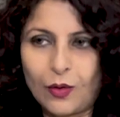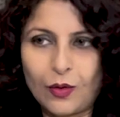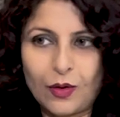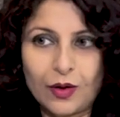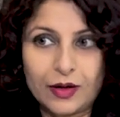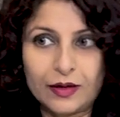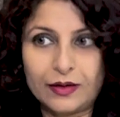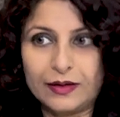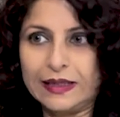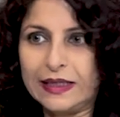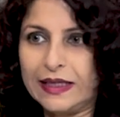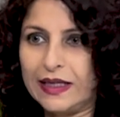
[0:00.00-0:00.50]

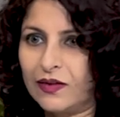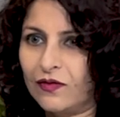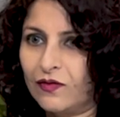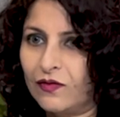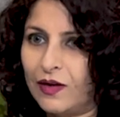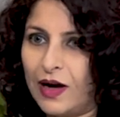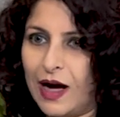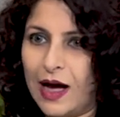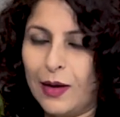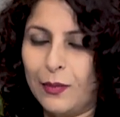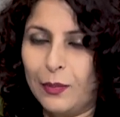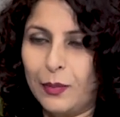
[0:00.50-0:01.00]
or the
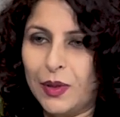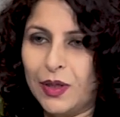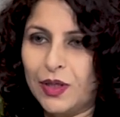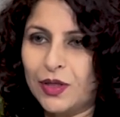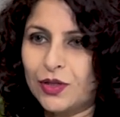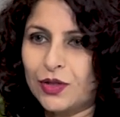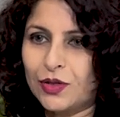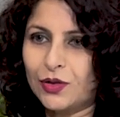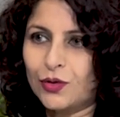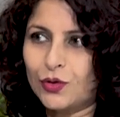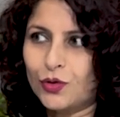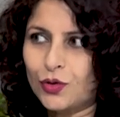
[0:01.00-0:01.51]

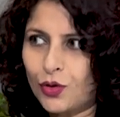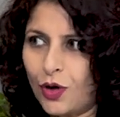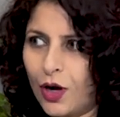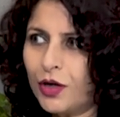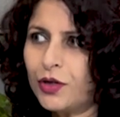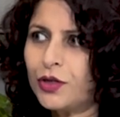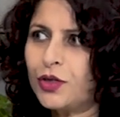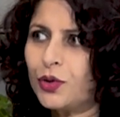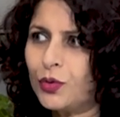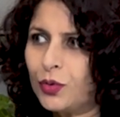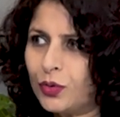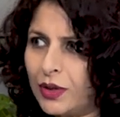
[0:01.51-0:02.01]
environment
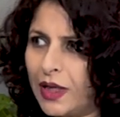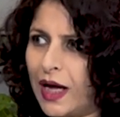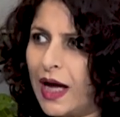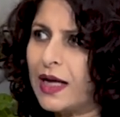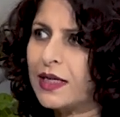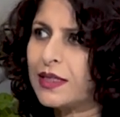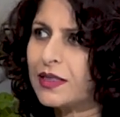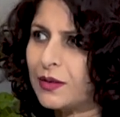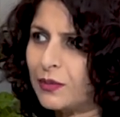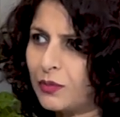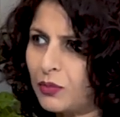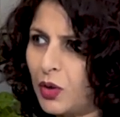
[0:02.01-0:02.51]
taught you
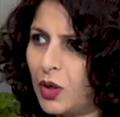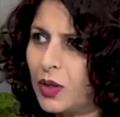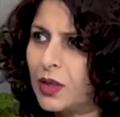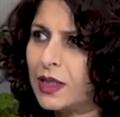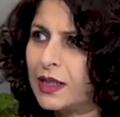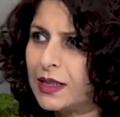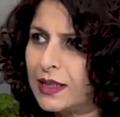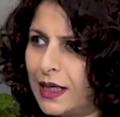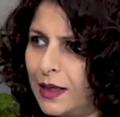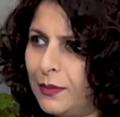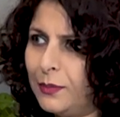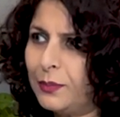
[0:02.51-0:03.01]
that moral
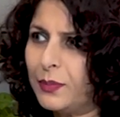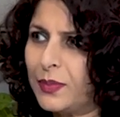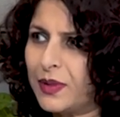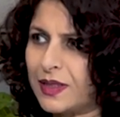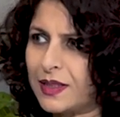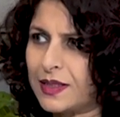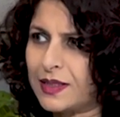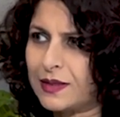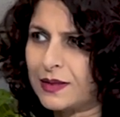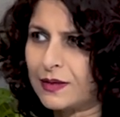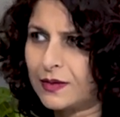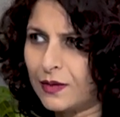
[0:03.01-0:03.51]

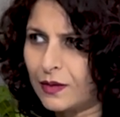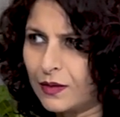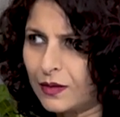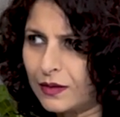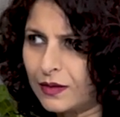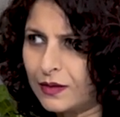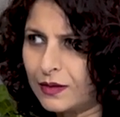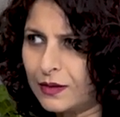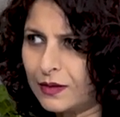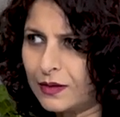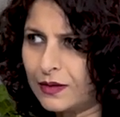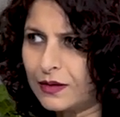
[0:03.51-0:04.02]
compass,
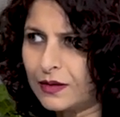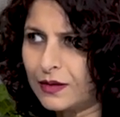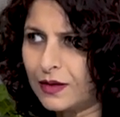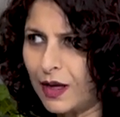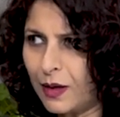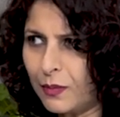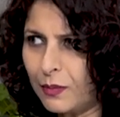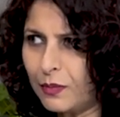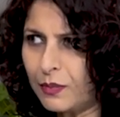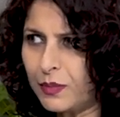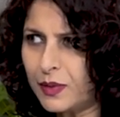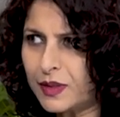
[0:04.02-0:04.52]
the
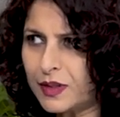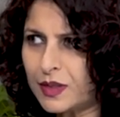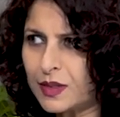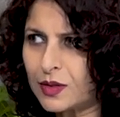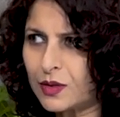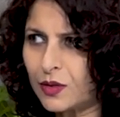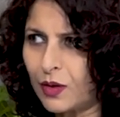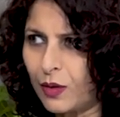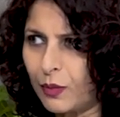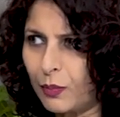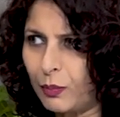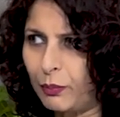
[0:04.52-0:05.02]
compass
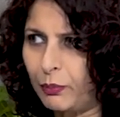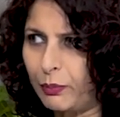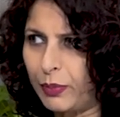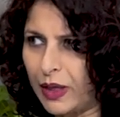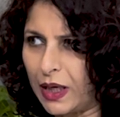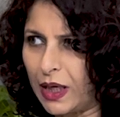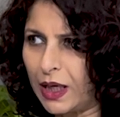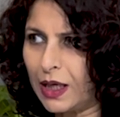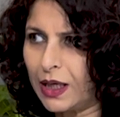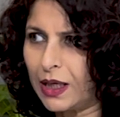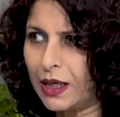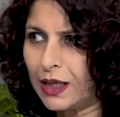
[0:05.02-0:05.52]
of
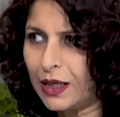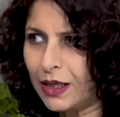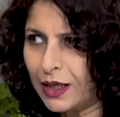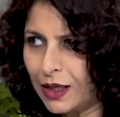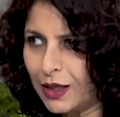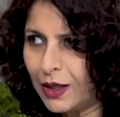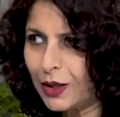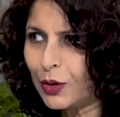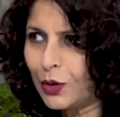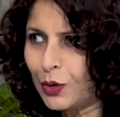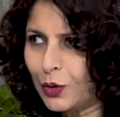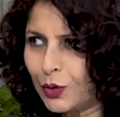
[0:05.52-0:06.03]
being
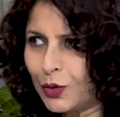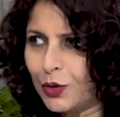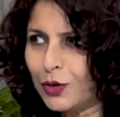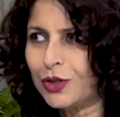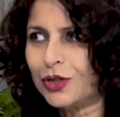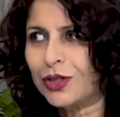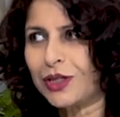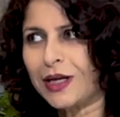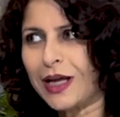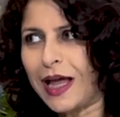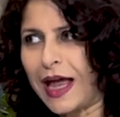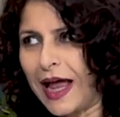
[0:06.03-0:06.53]

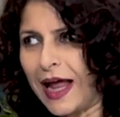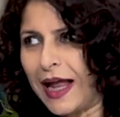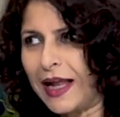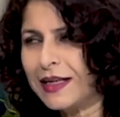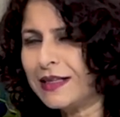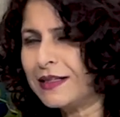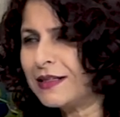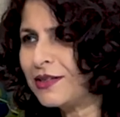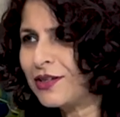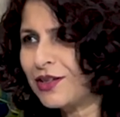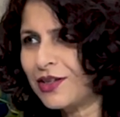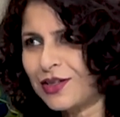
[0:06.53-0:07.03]
good
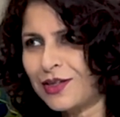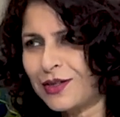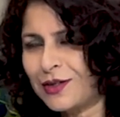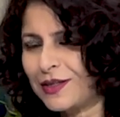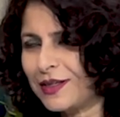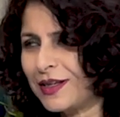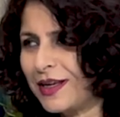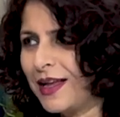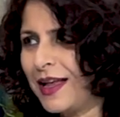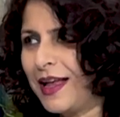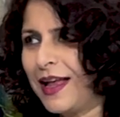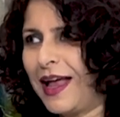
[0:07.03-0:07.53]
and just
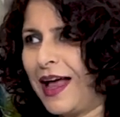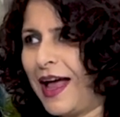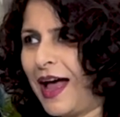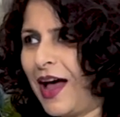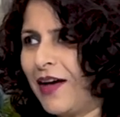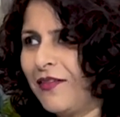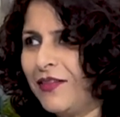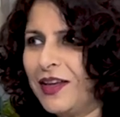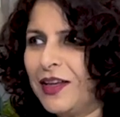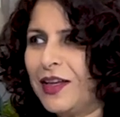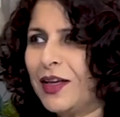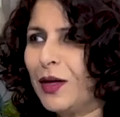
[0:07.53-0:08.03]

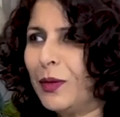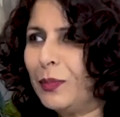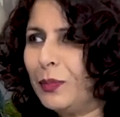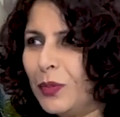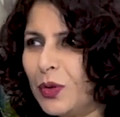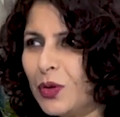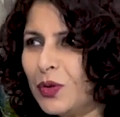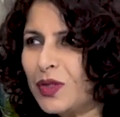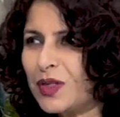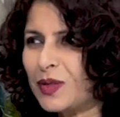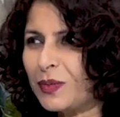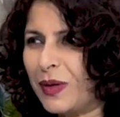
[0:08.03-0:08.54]
having
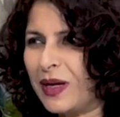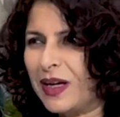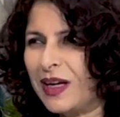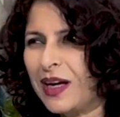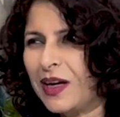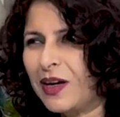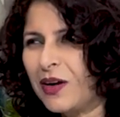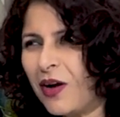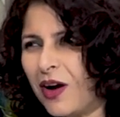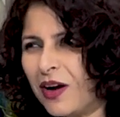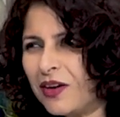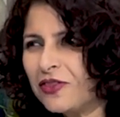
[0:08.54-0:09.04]
amusement and
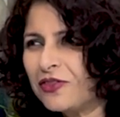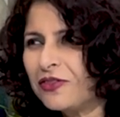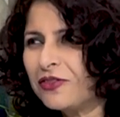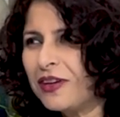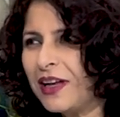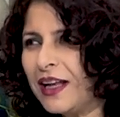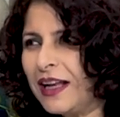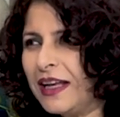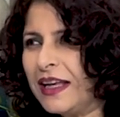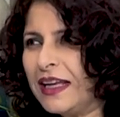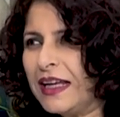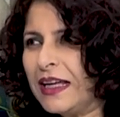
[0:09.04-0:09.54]
not
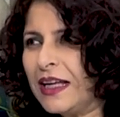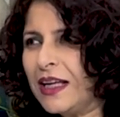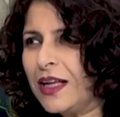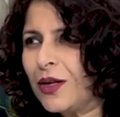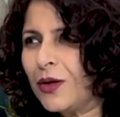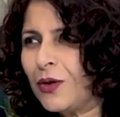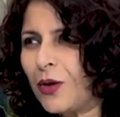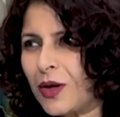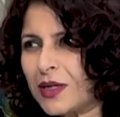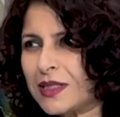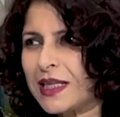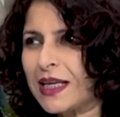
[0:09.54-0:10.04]
really
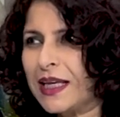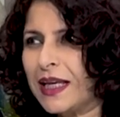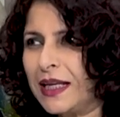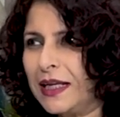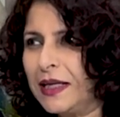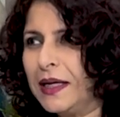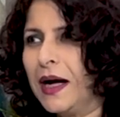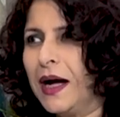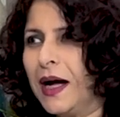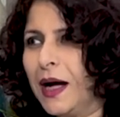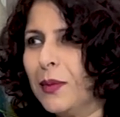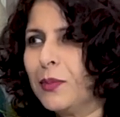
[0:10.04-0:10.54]
causing any
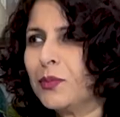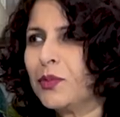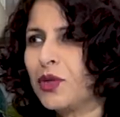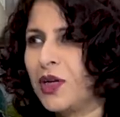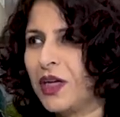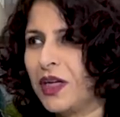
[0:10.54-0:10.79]
harm to